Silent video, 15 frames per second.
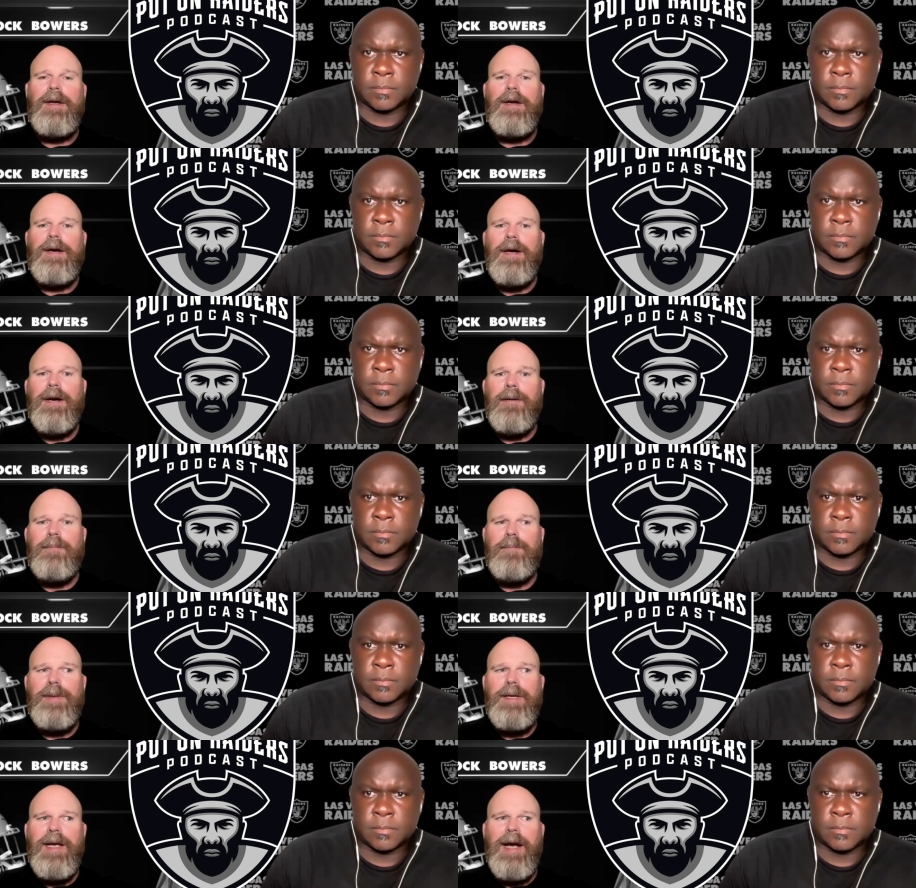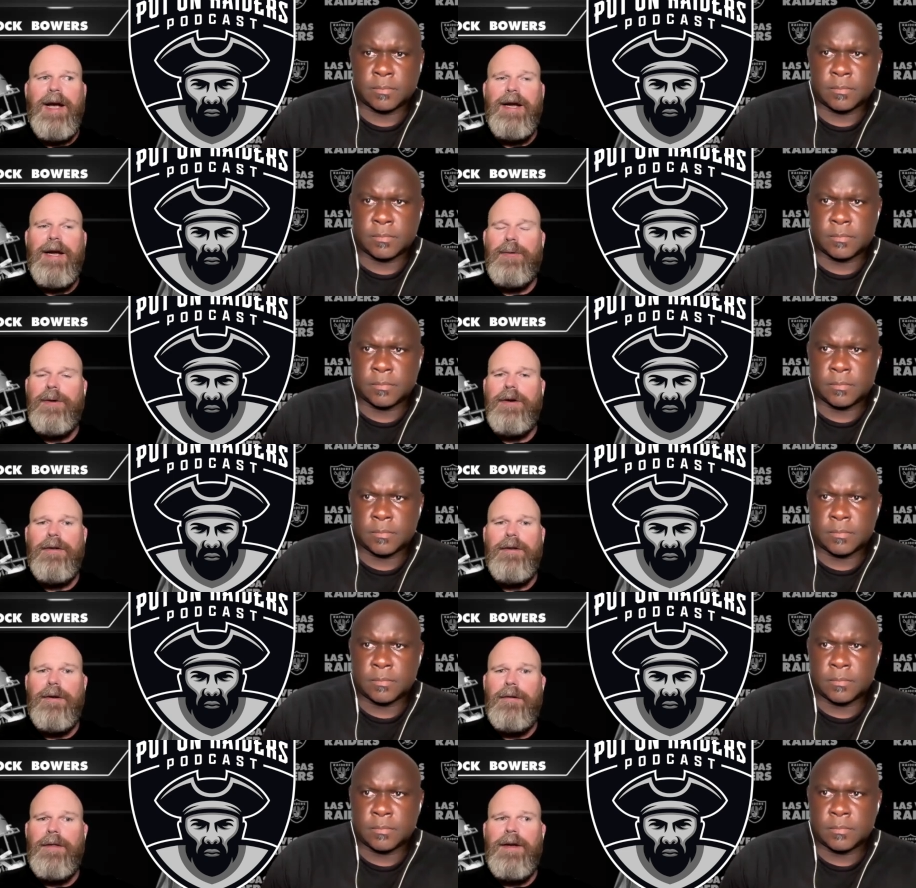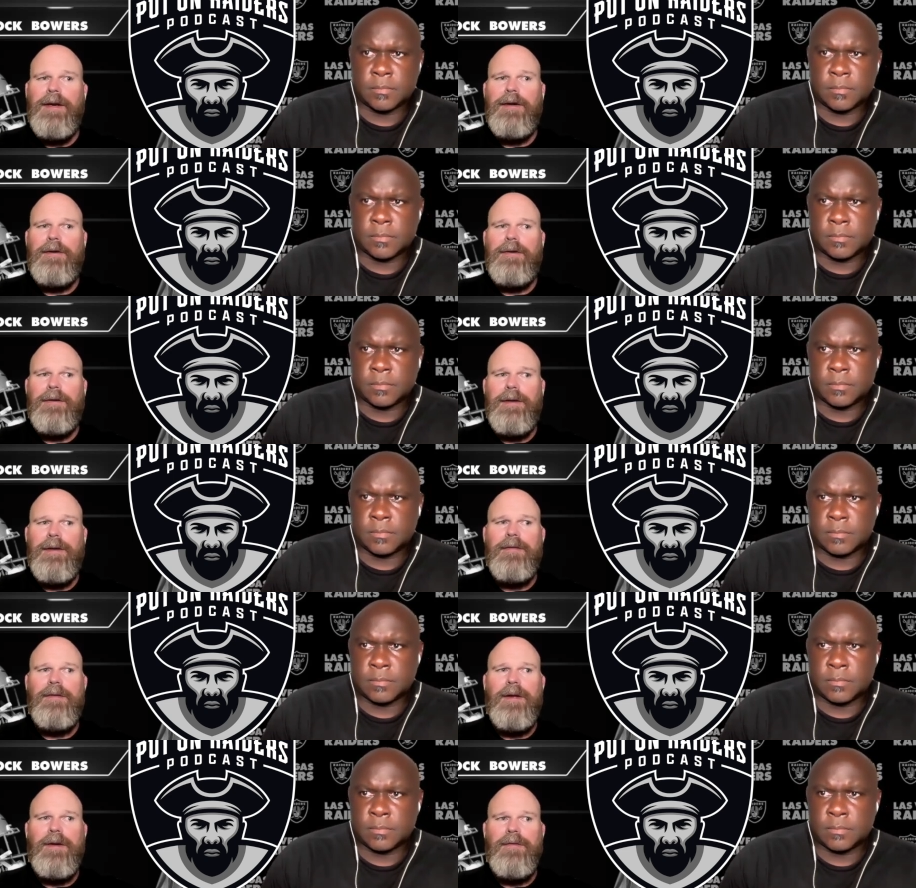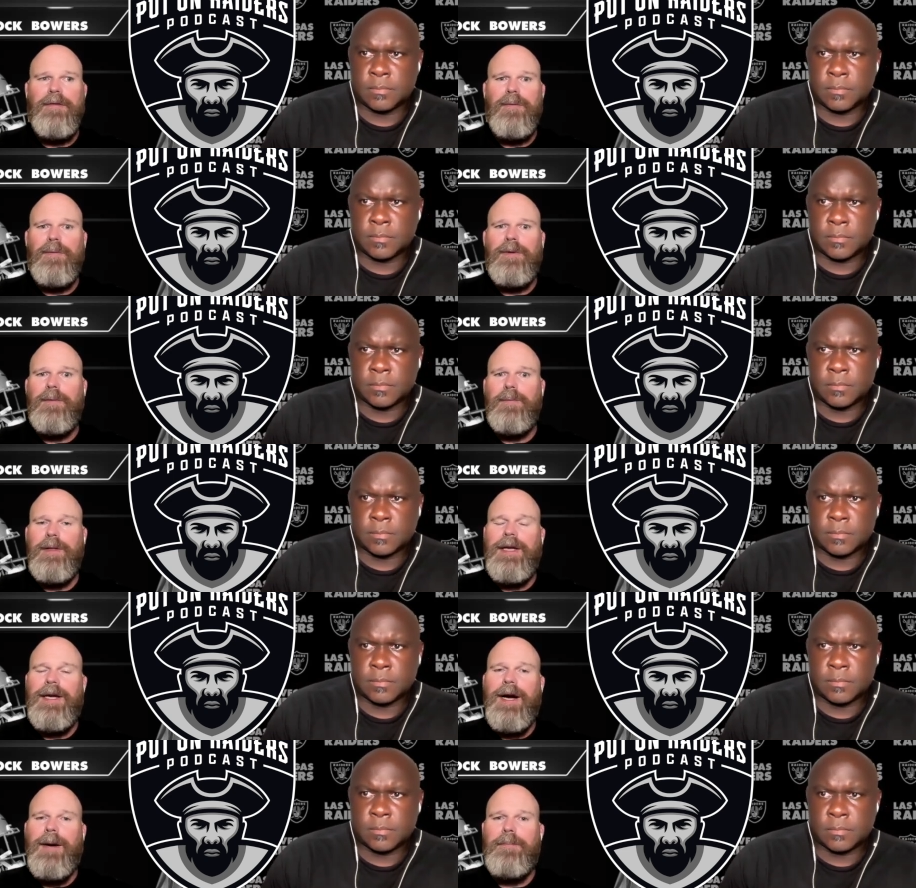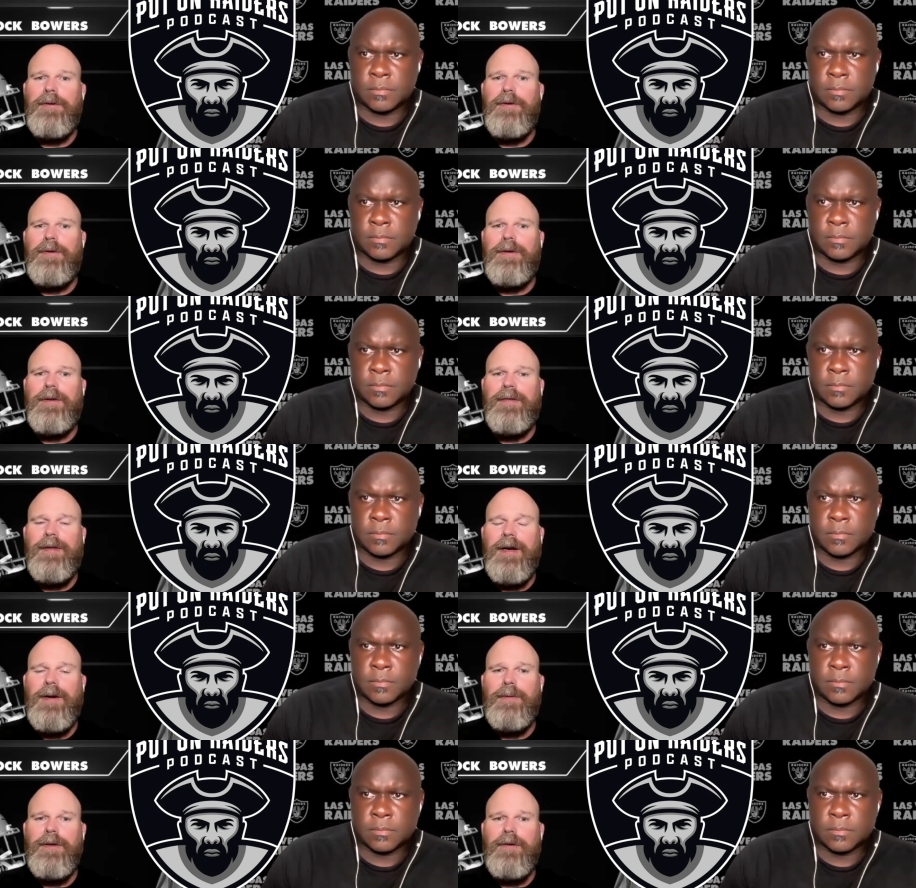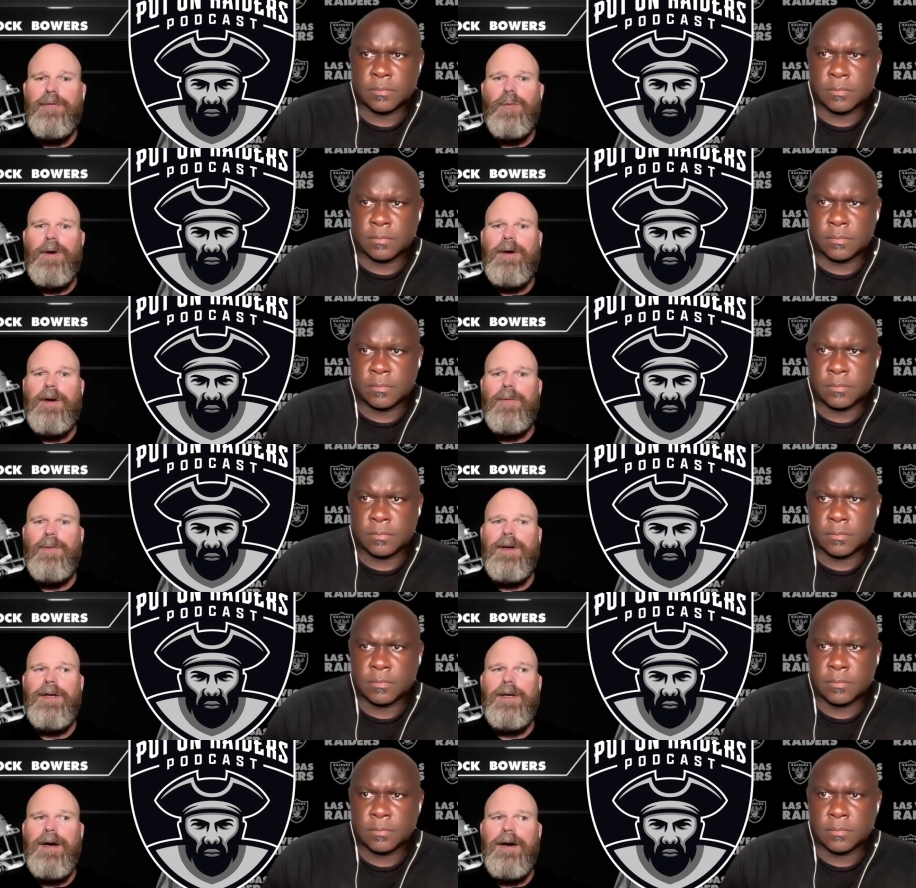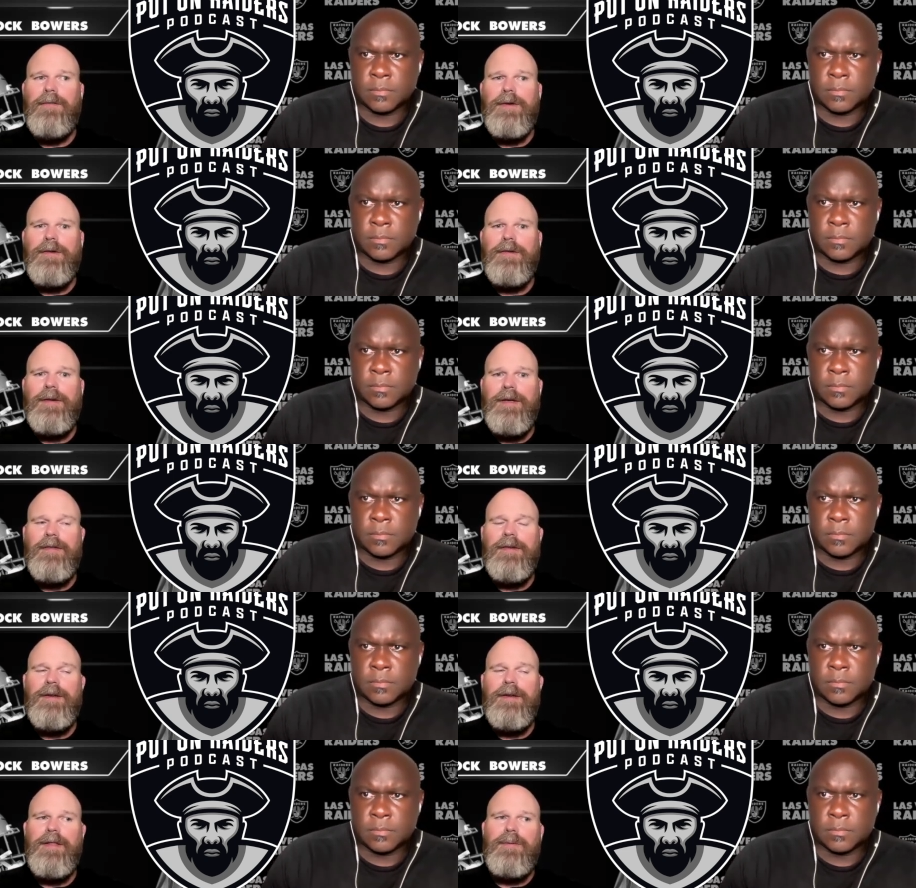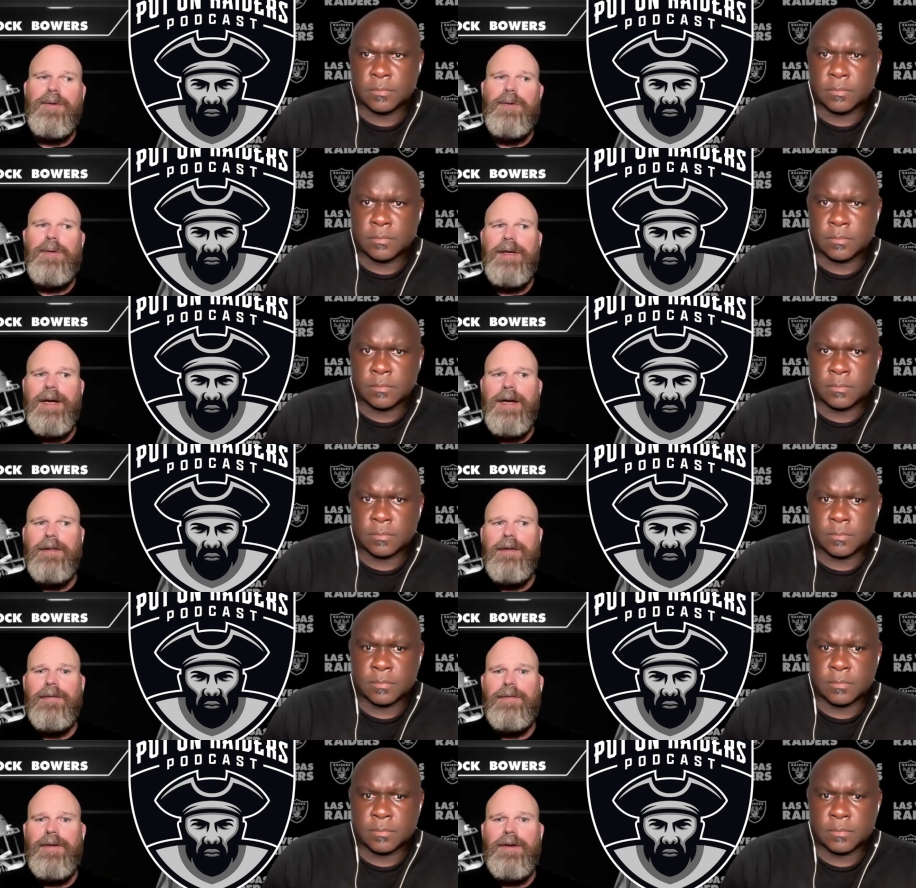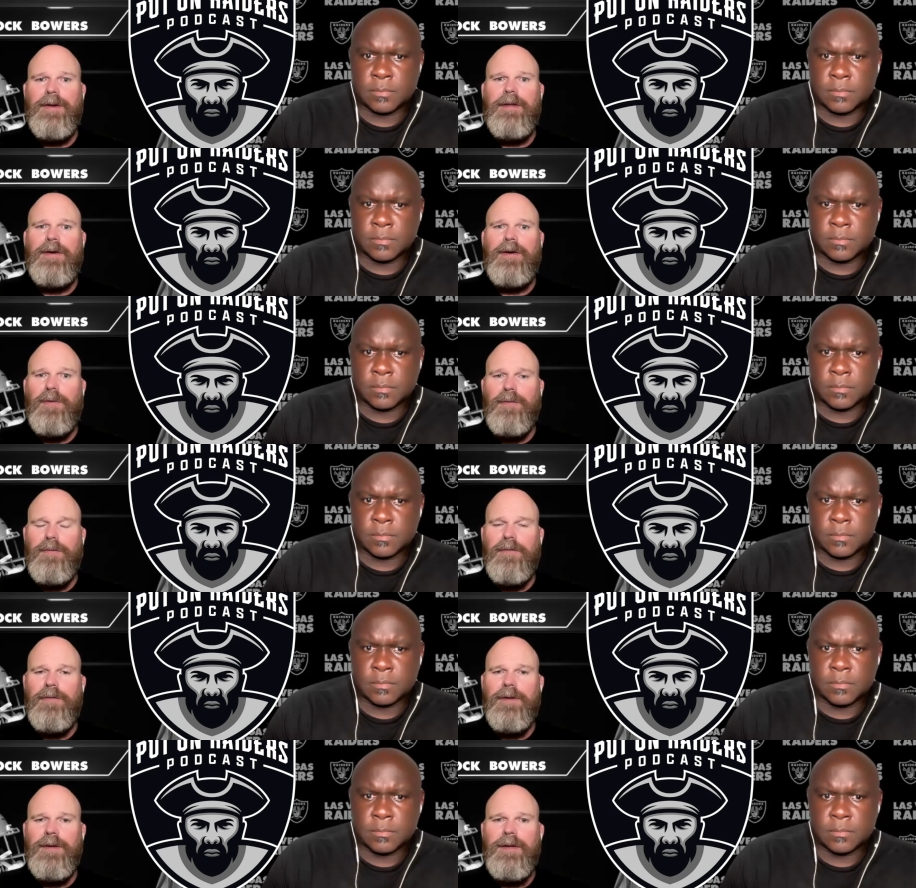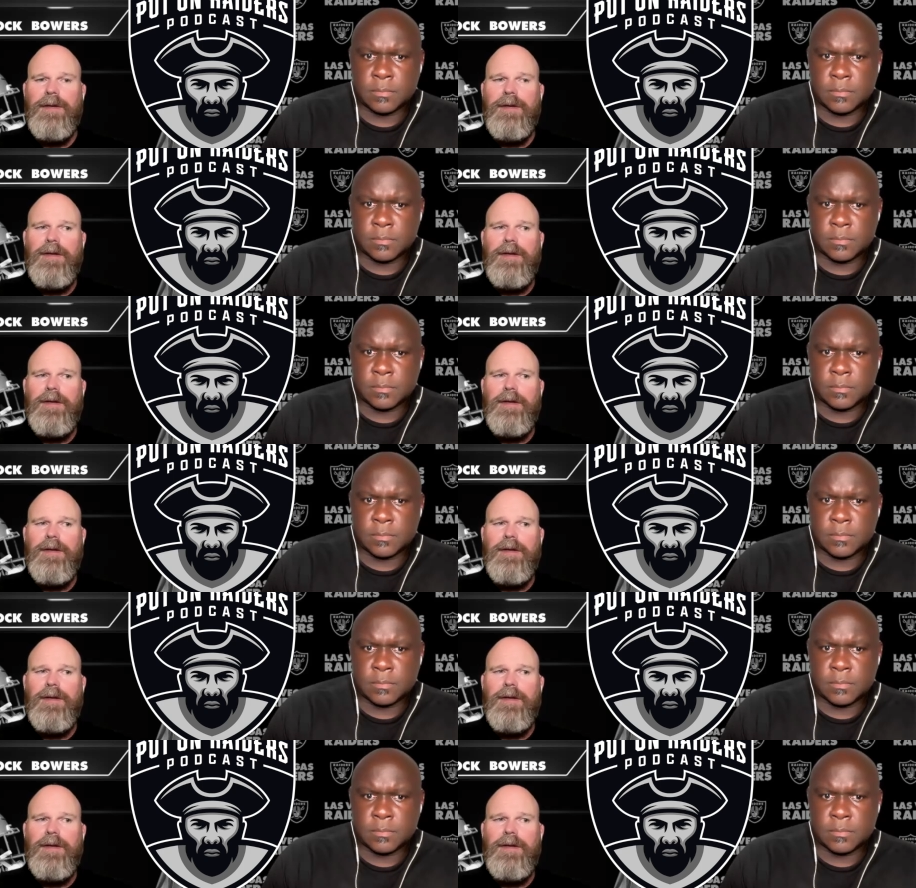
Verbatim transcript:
Speaker 1: um, be accurate on all that underneath stuff. So when when the opportunity's there, when there's one on one coverage, he's going to throw it down the field, and hopefully.